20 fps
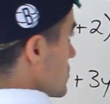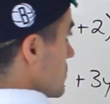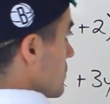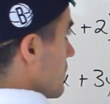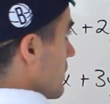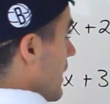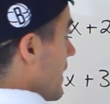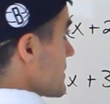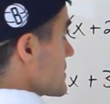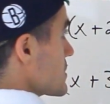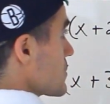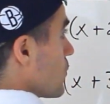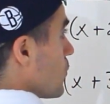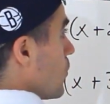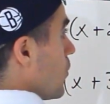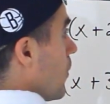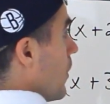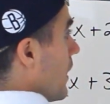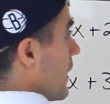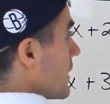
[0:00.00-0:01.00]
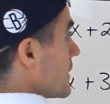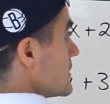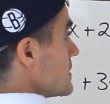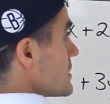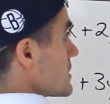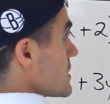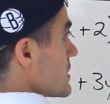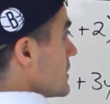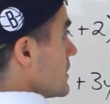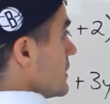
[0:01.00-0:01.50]
So that's
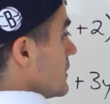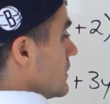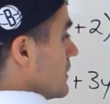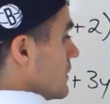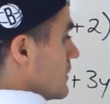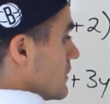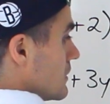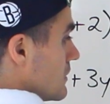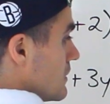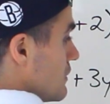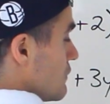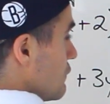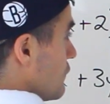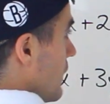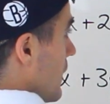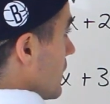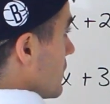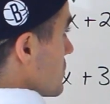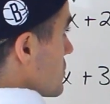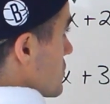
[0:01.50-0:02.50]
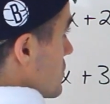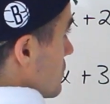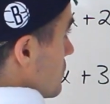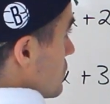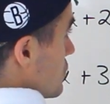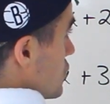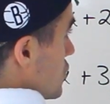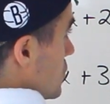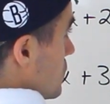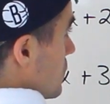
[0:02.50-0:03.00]
what the final
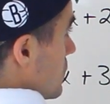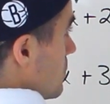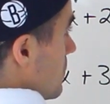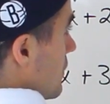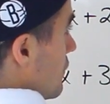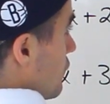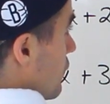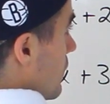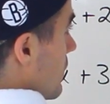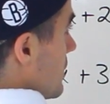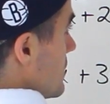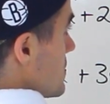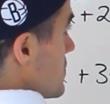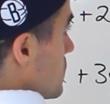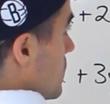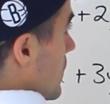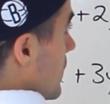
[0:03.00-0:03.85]
solution would be for this